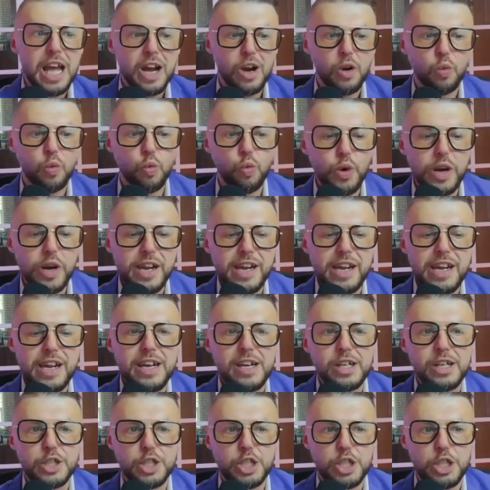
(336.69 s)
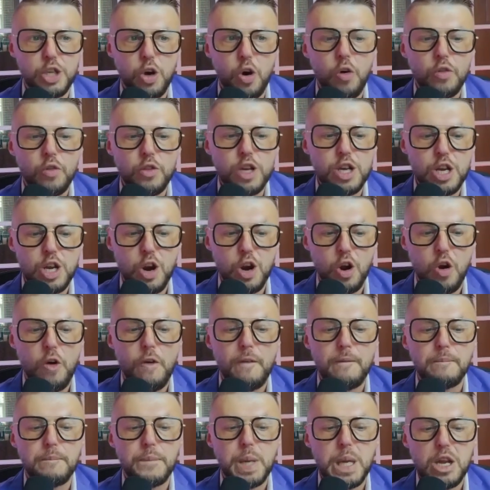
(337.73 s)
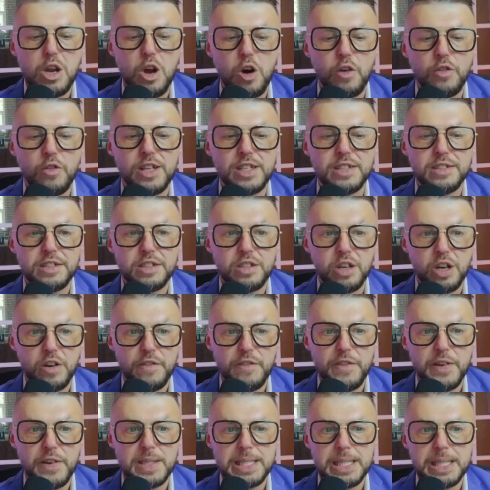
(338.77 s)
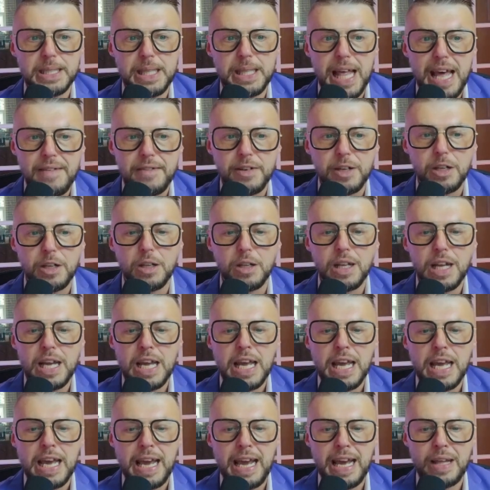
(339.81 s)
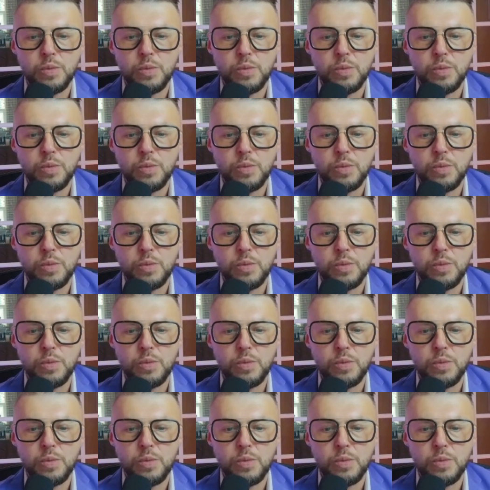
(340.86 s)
we don't go beyond surface level, and